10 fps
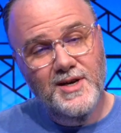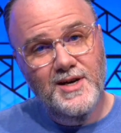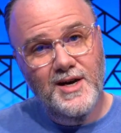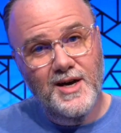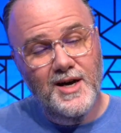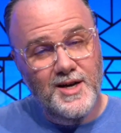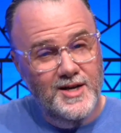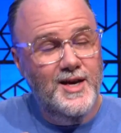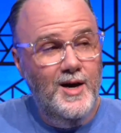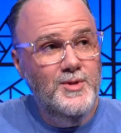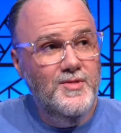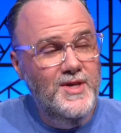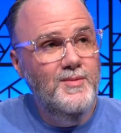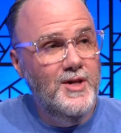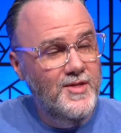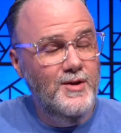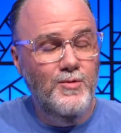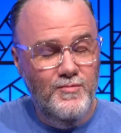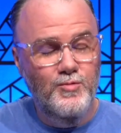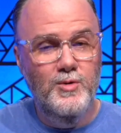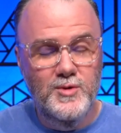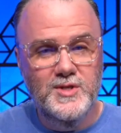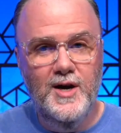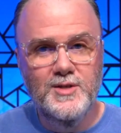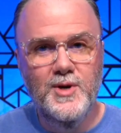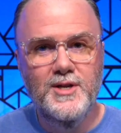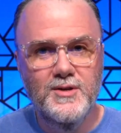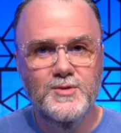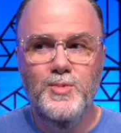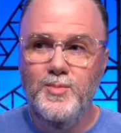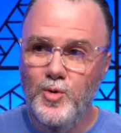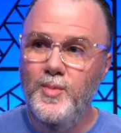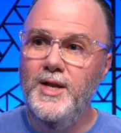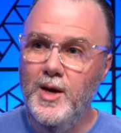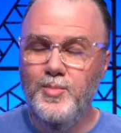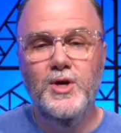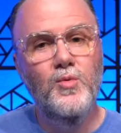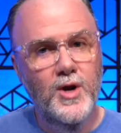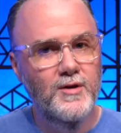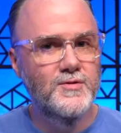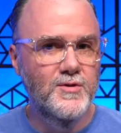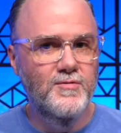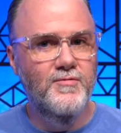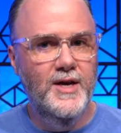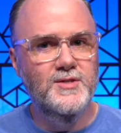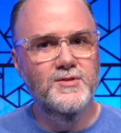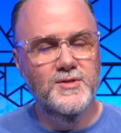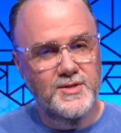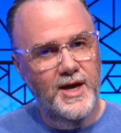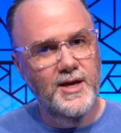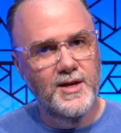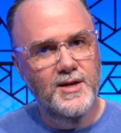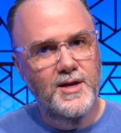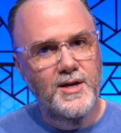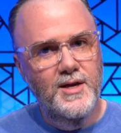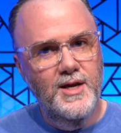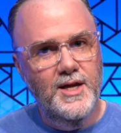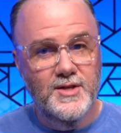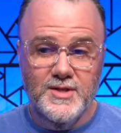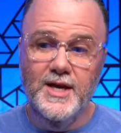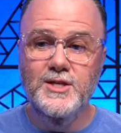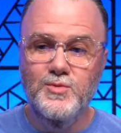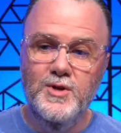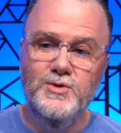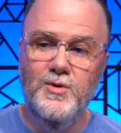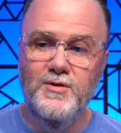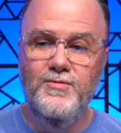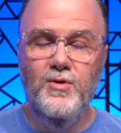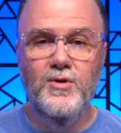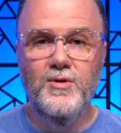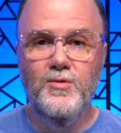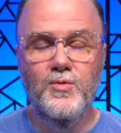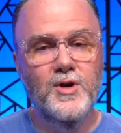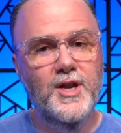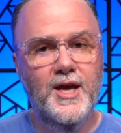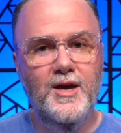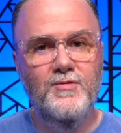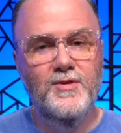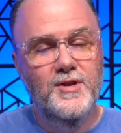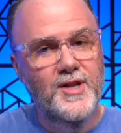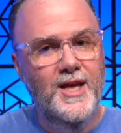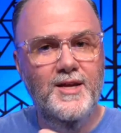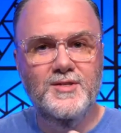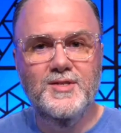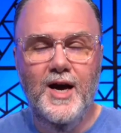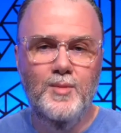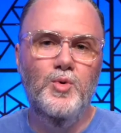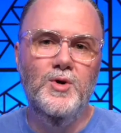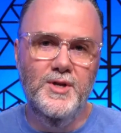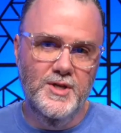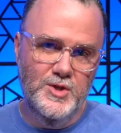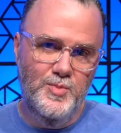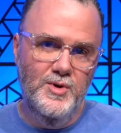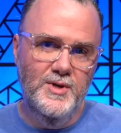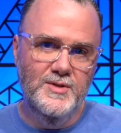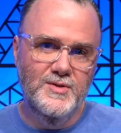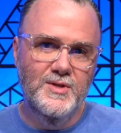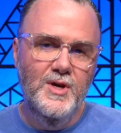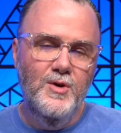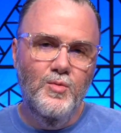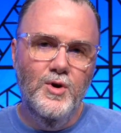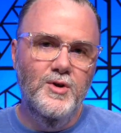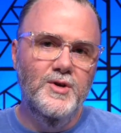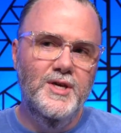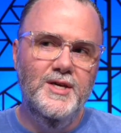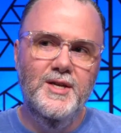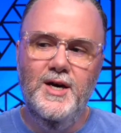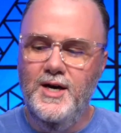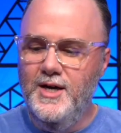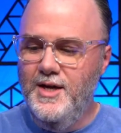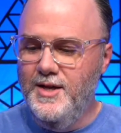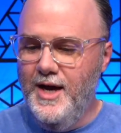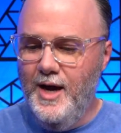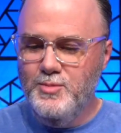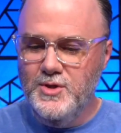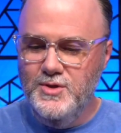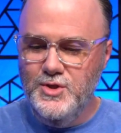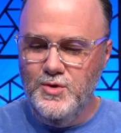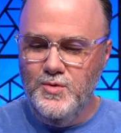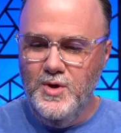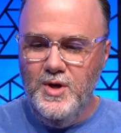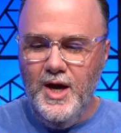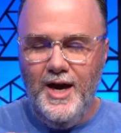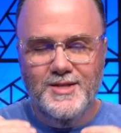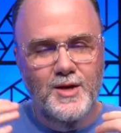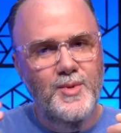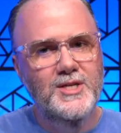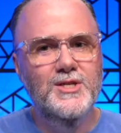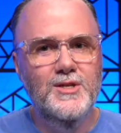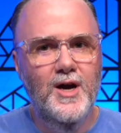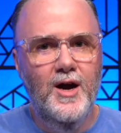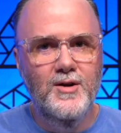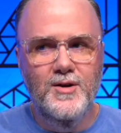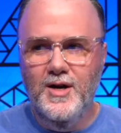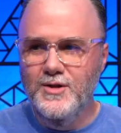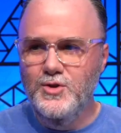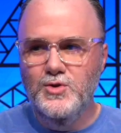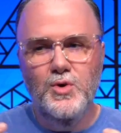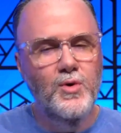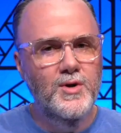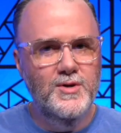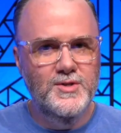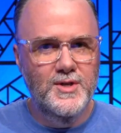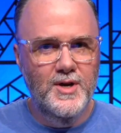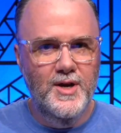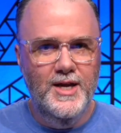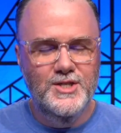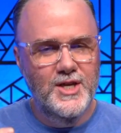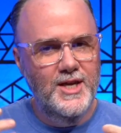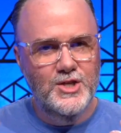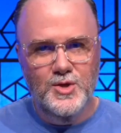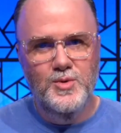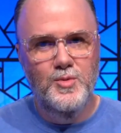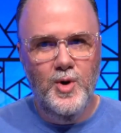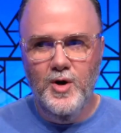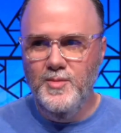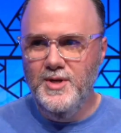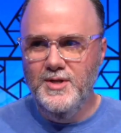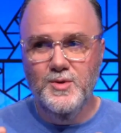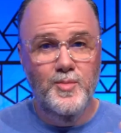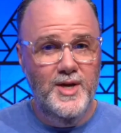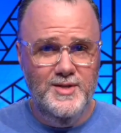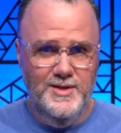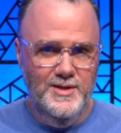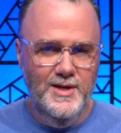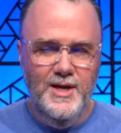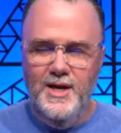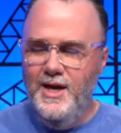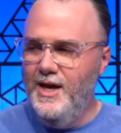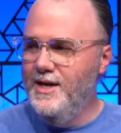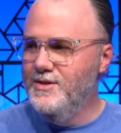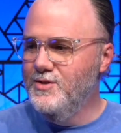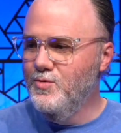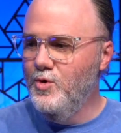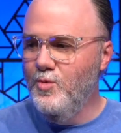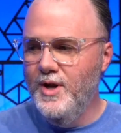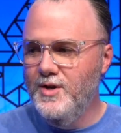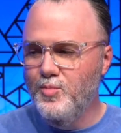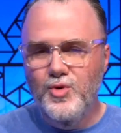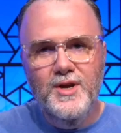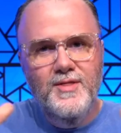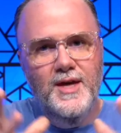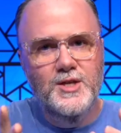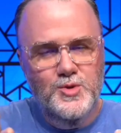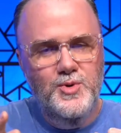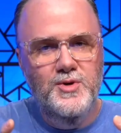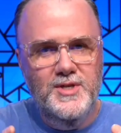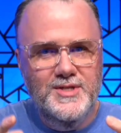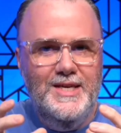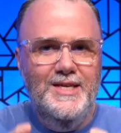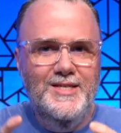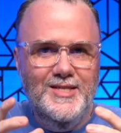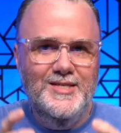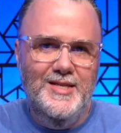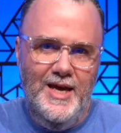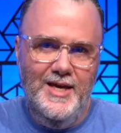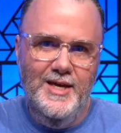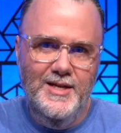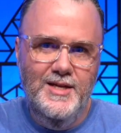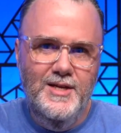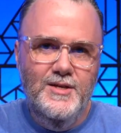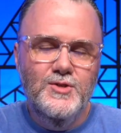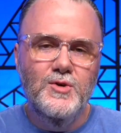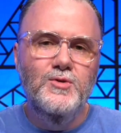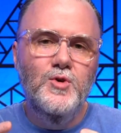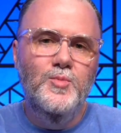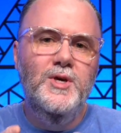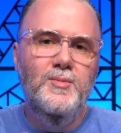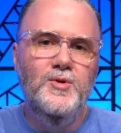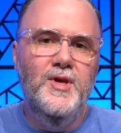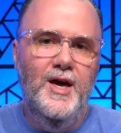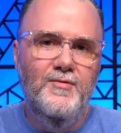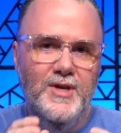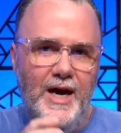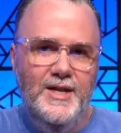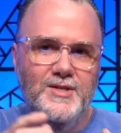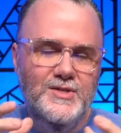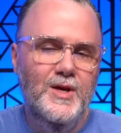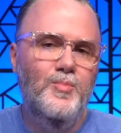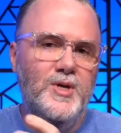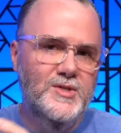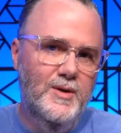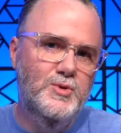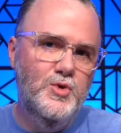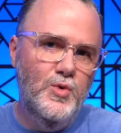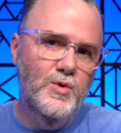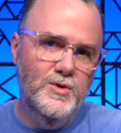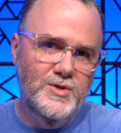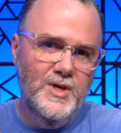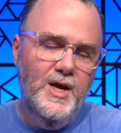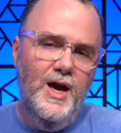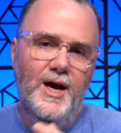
a common theme, I think, what we talked about here is people may not be aware of certain facets of Snagit. And in Snagit 2024, we're going to have an enhanced onboarding experience where you'll get an option to, as I mentioned, our tutorials and our education department is amazing. And we wanted to bring that experience into Snagit. So you'll be able to have guided step-by-step tours on